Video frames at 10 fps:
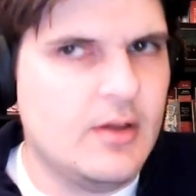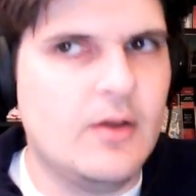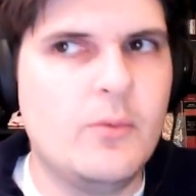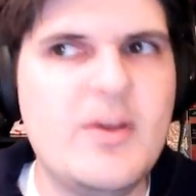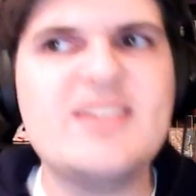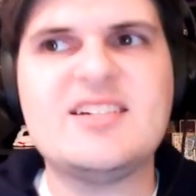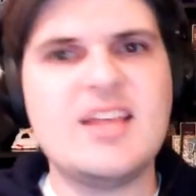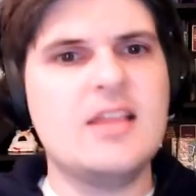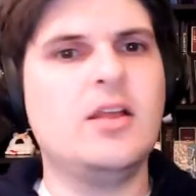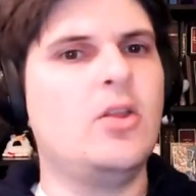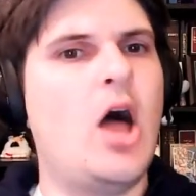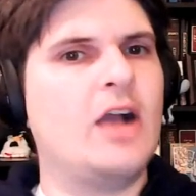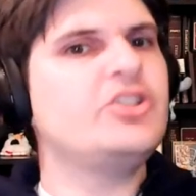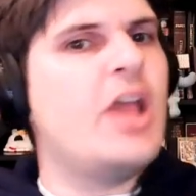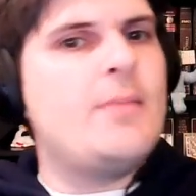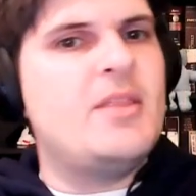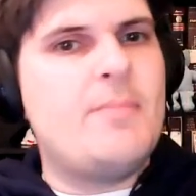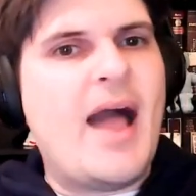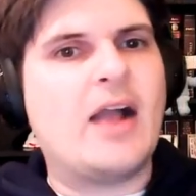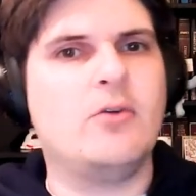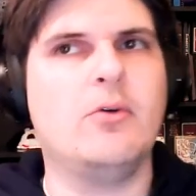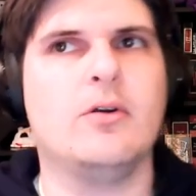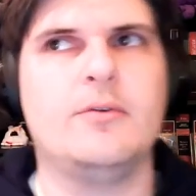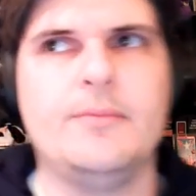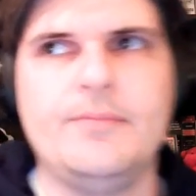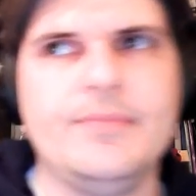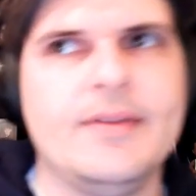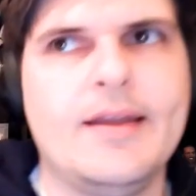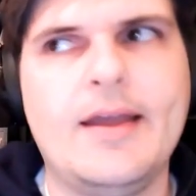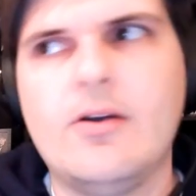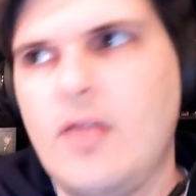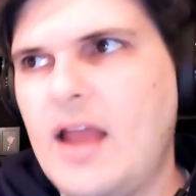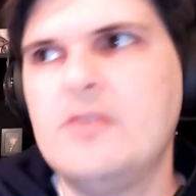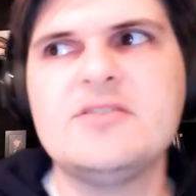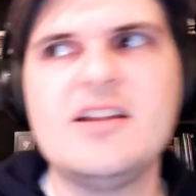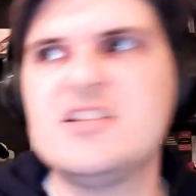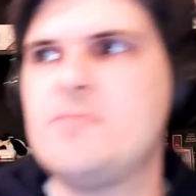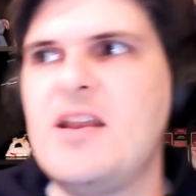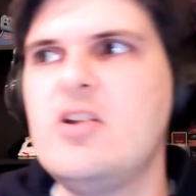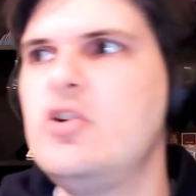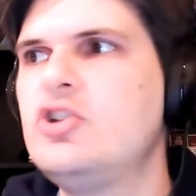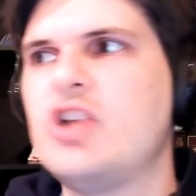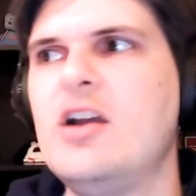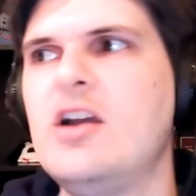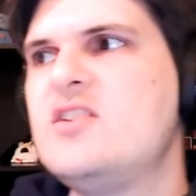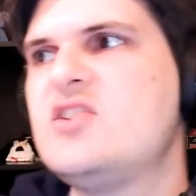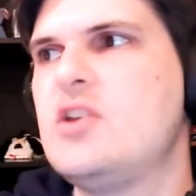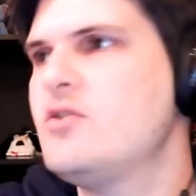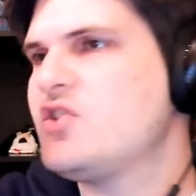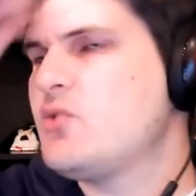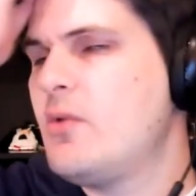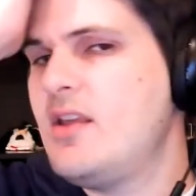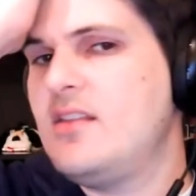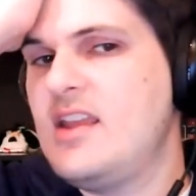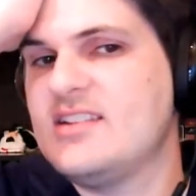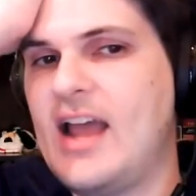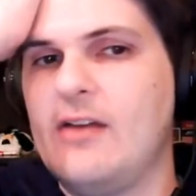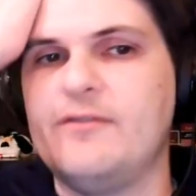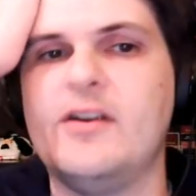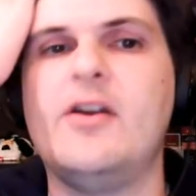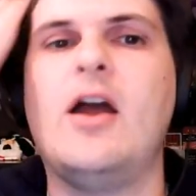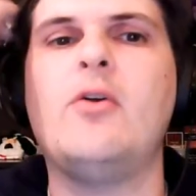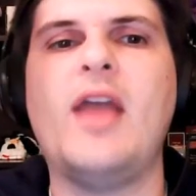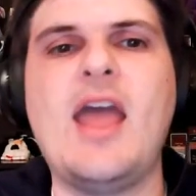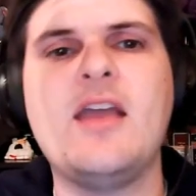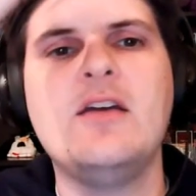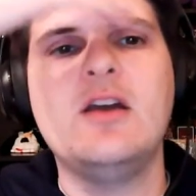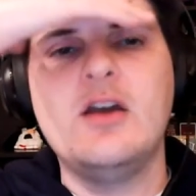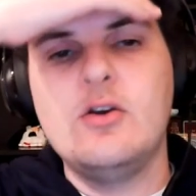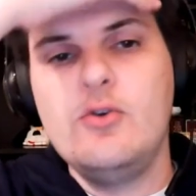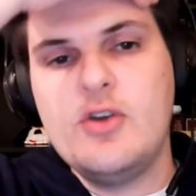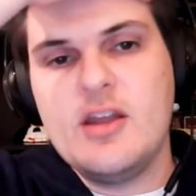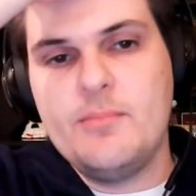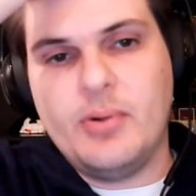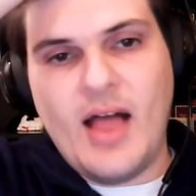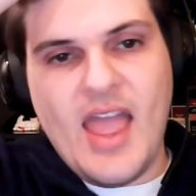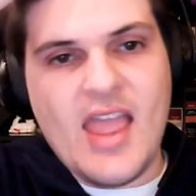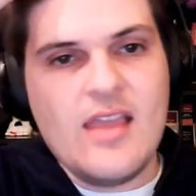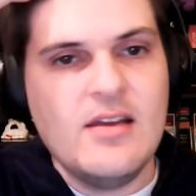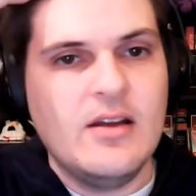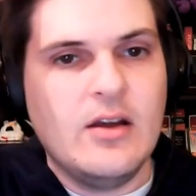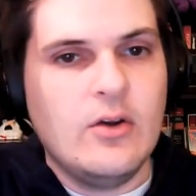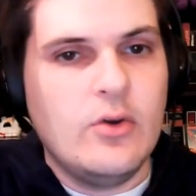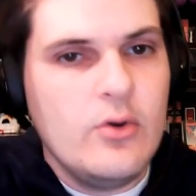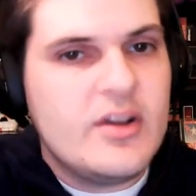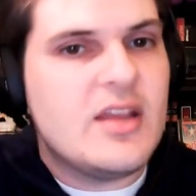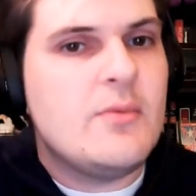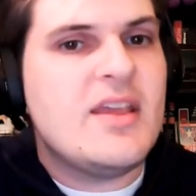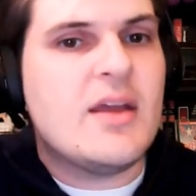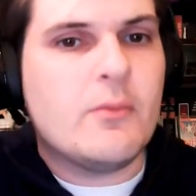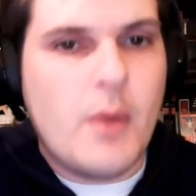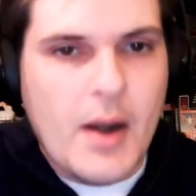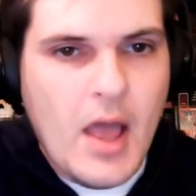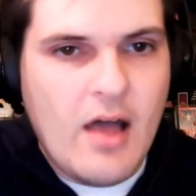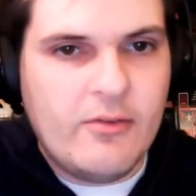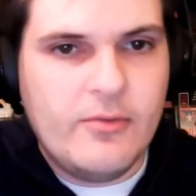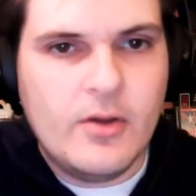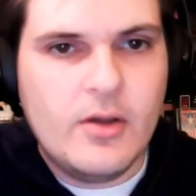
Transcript: We see the logjam in the backcourt. And Orlando's going to spend a good chunk of this year sorting things out and figuring out, okay, who can play? Who can we get rid of?